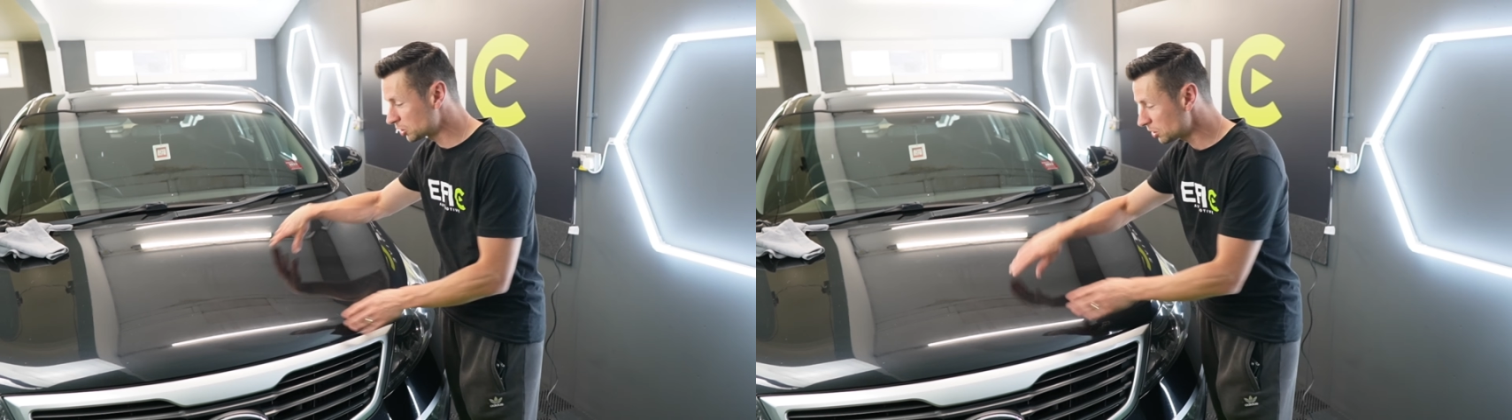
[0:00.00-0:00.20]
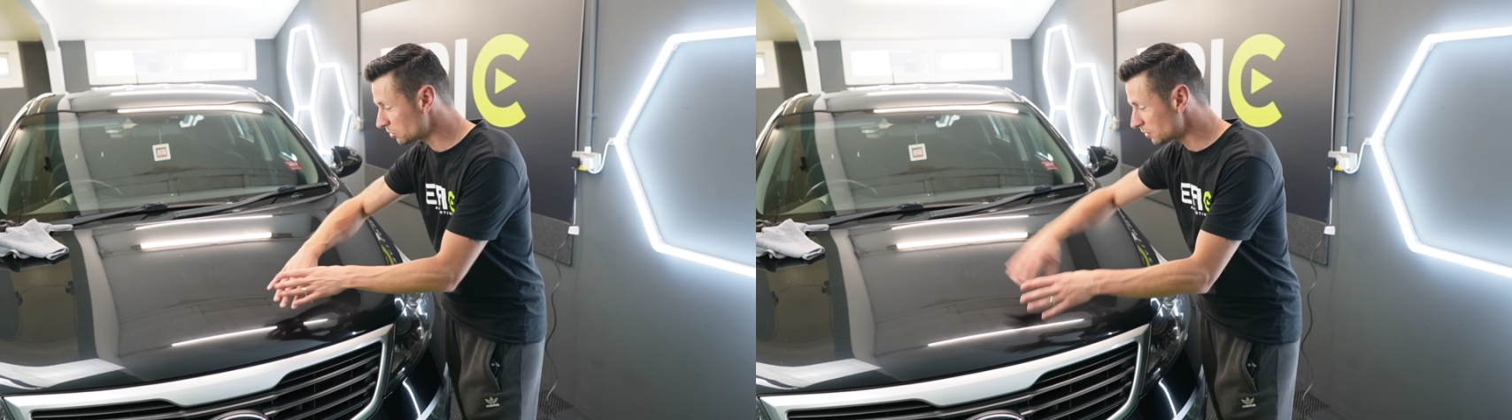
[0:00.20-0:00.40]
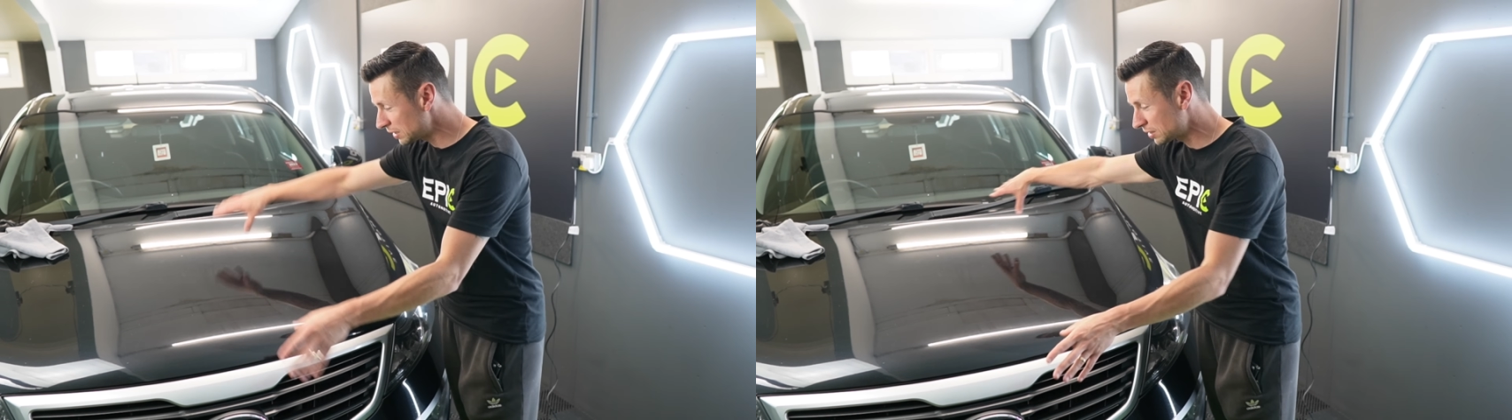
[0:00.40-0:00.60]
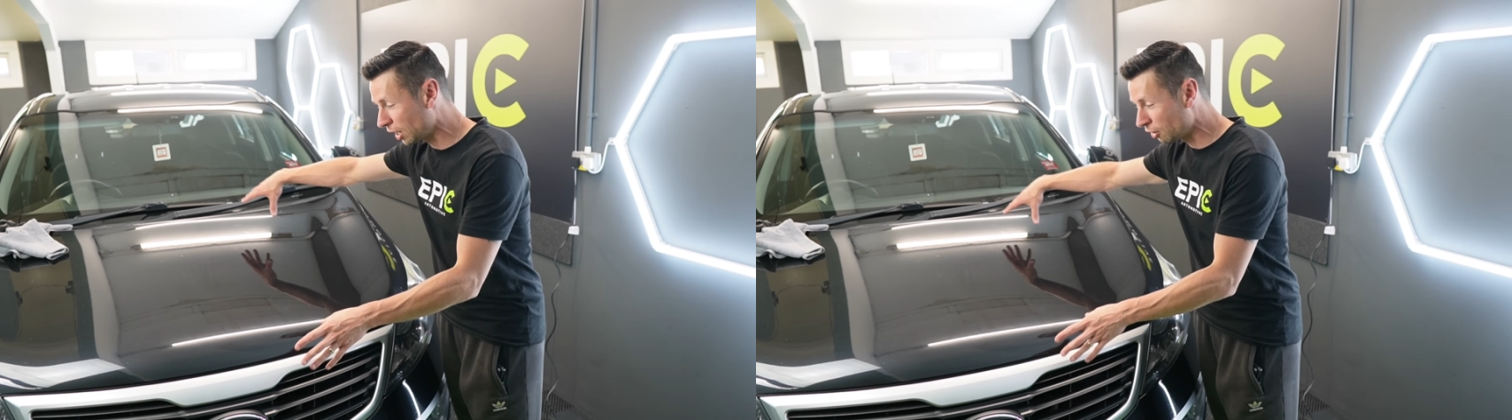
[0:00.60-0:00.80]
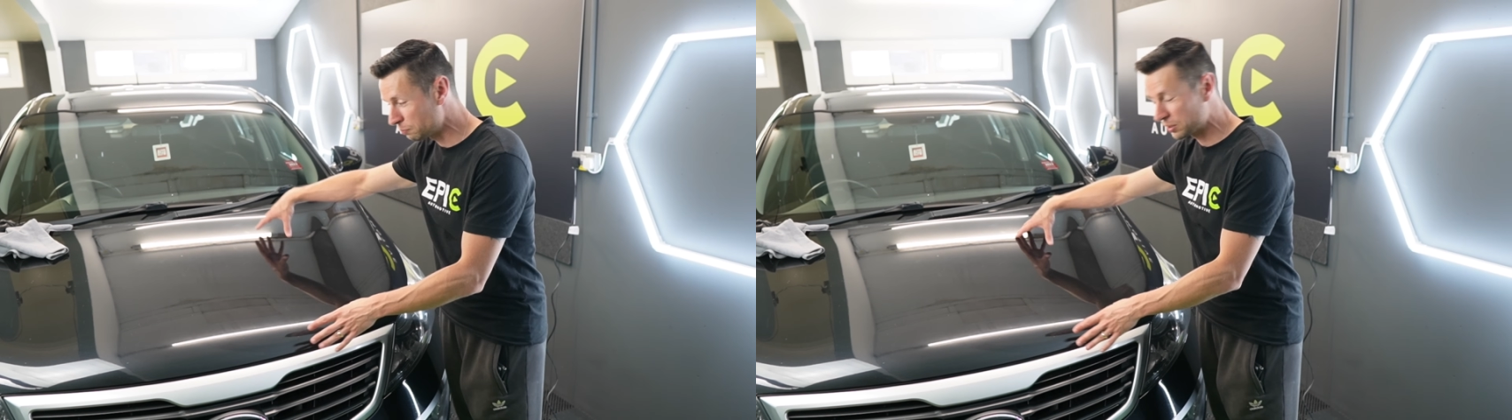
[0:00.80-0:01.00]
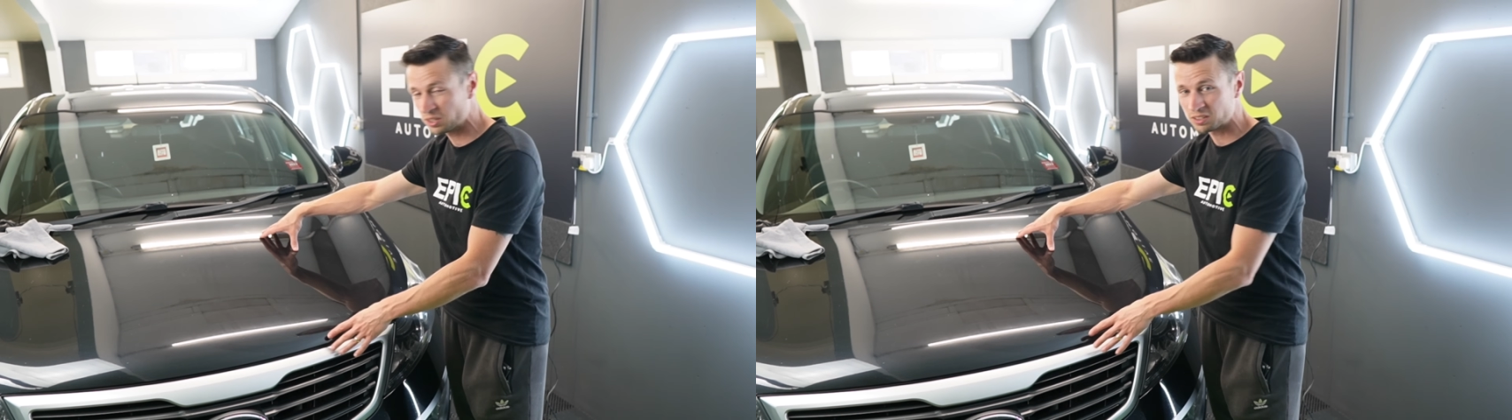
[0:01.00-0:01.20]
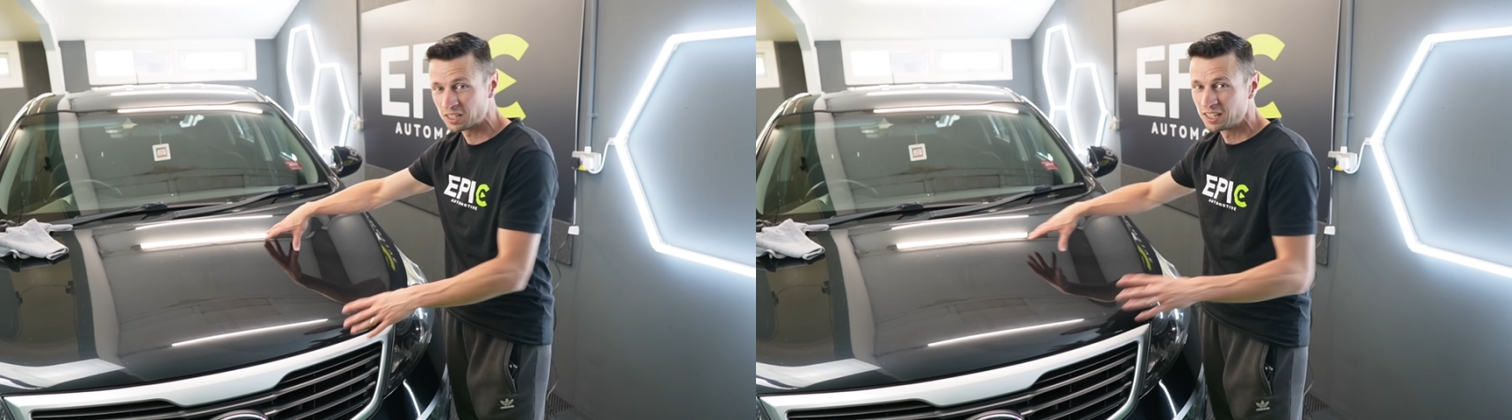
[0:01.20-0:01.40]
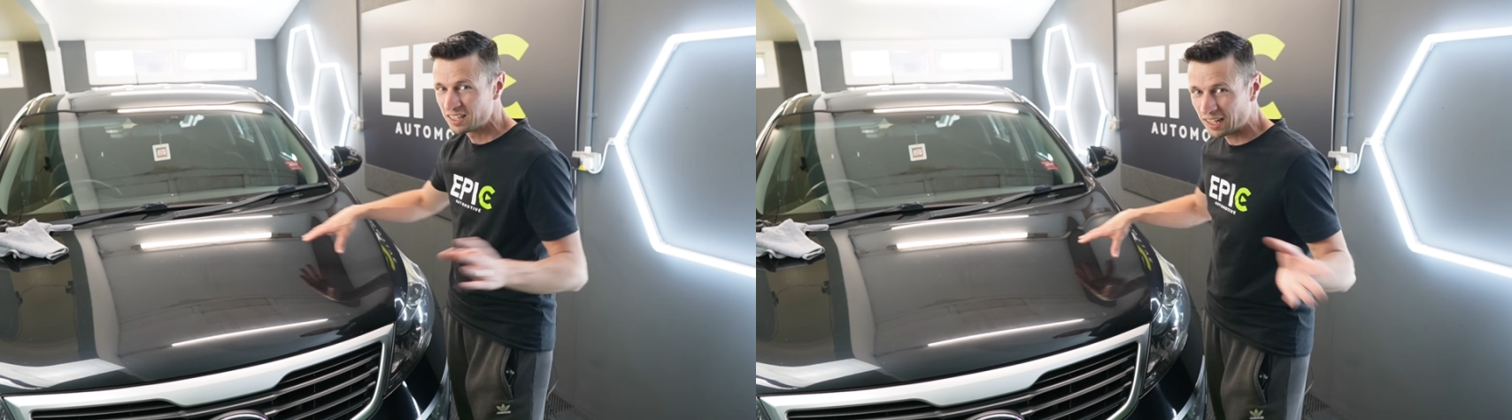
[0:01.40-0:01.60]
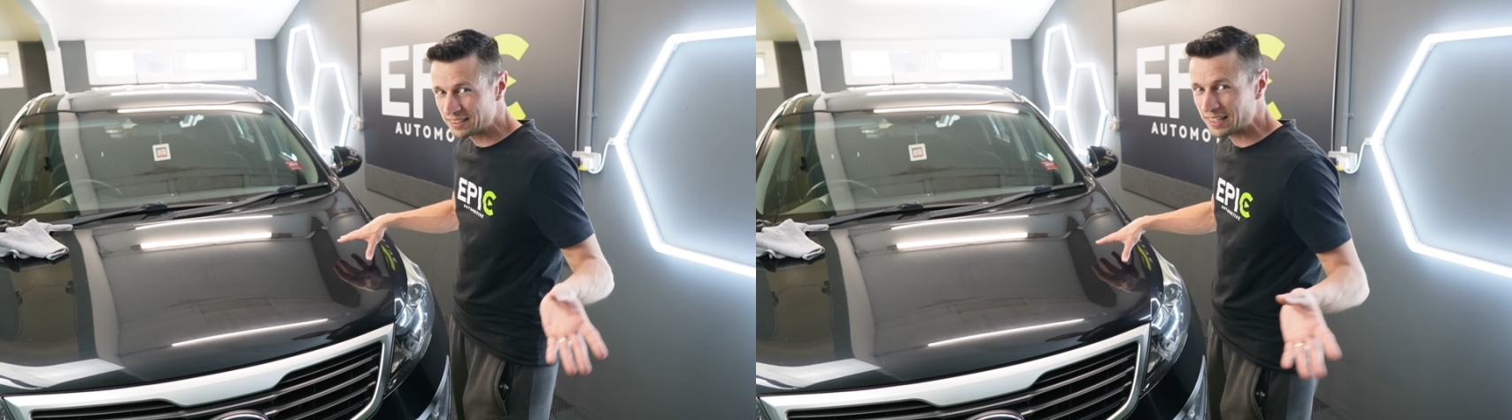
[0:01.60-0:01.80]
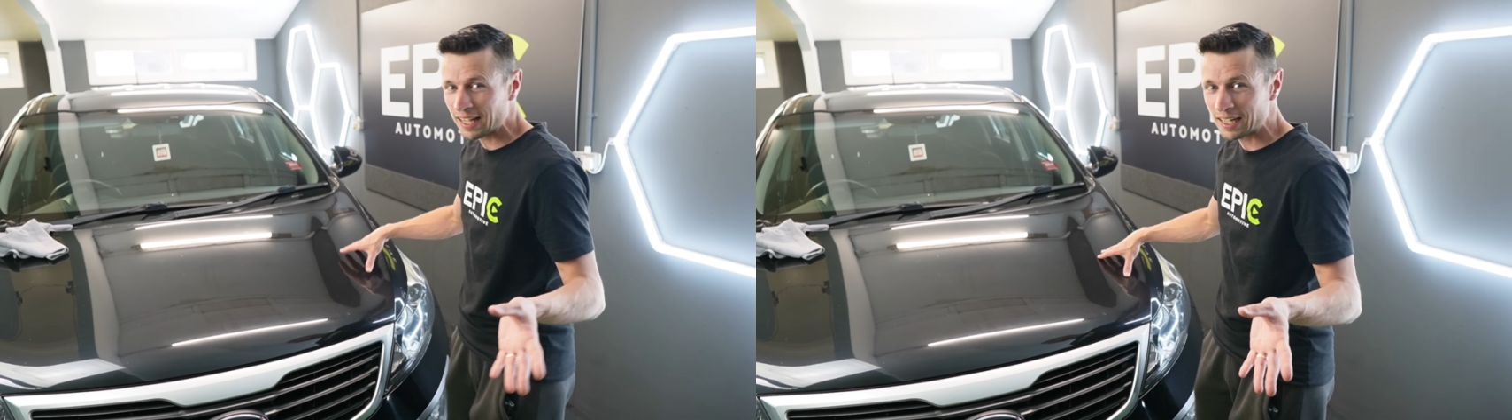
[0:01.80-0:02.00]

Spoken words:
just on this half, because I did get